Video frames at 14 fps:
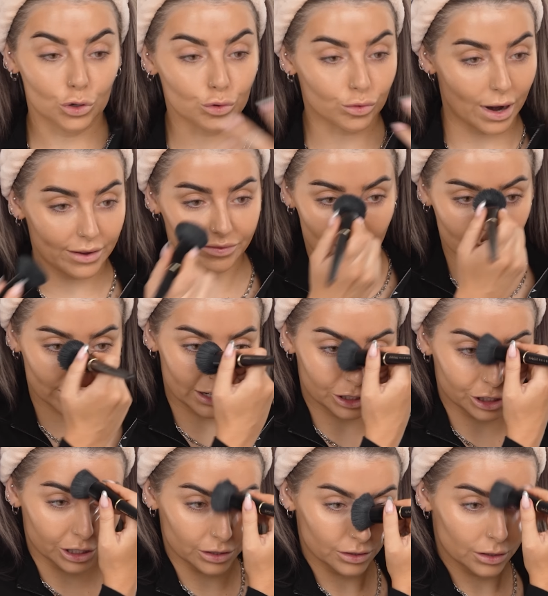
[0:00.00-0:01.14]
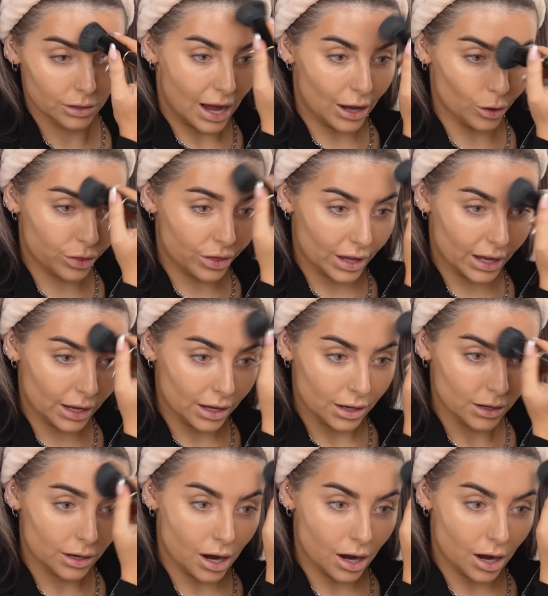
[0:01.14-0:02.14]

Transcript: great foundation. Healthy,